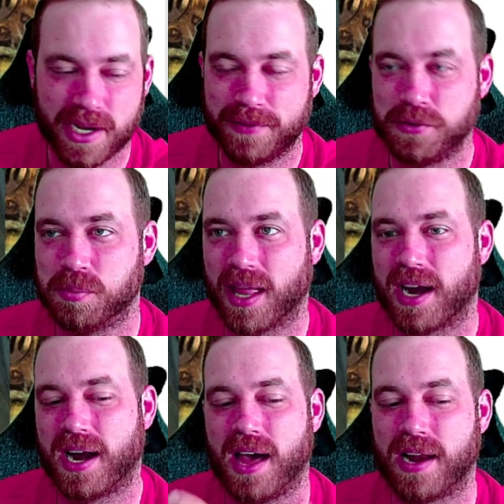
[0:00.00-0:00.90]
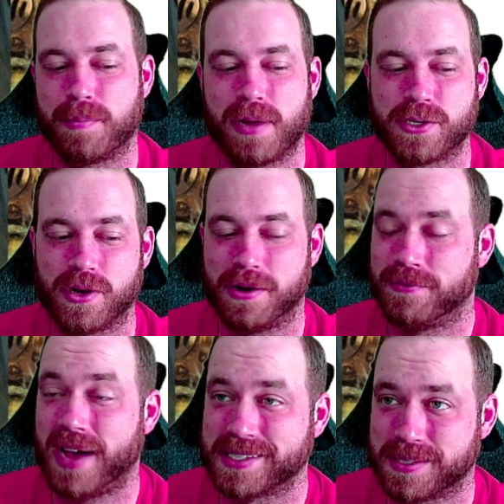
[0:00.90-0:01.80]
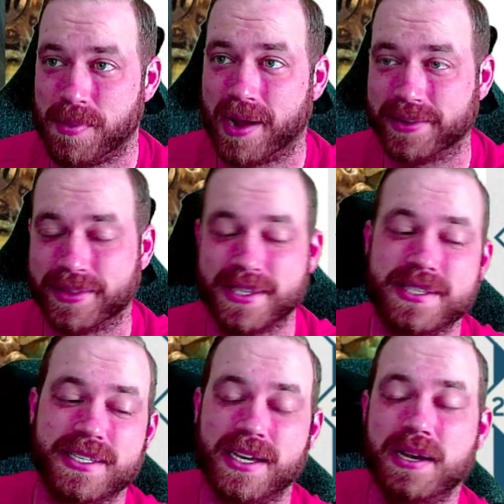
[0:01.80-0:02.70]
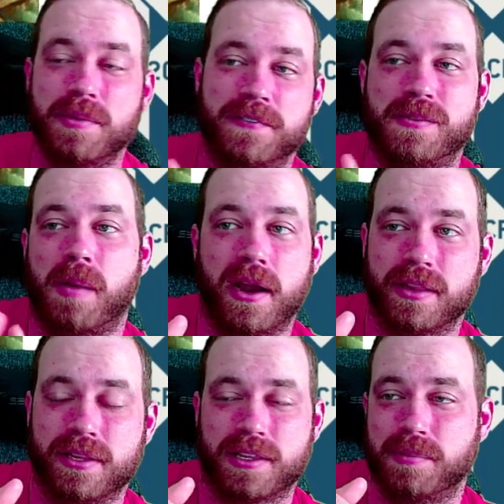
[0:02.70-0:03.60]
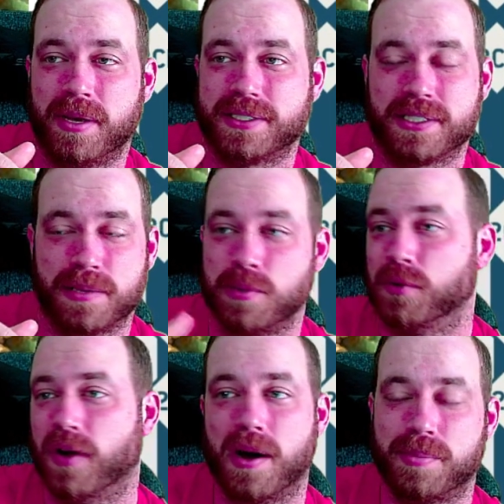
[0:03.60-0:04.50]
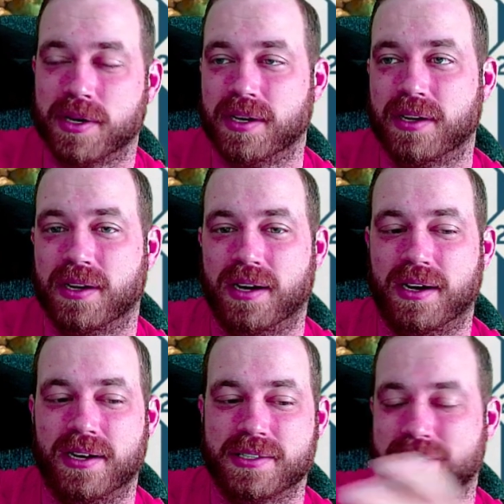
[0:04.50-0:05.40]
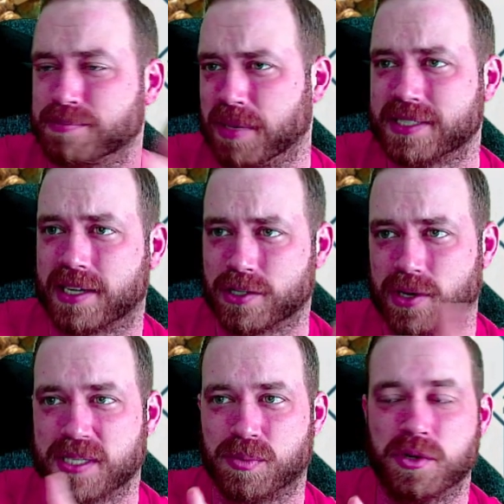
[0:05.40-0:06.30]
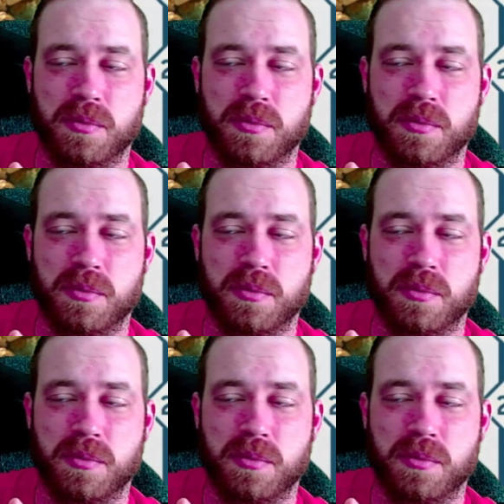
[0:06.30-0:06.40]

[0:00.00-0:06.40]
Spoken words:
if you plan it out, I'm not sure how fast the monolith is, but if the monolith can basically move up, it's basically like a transport.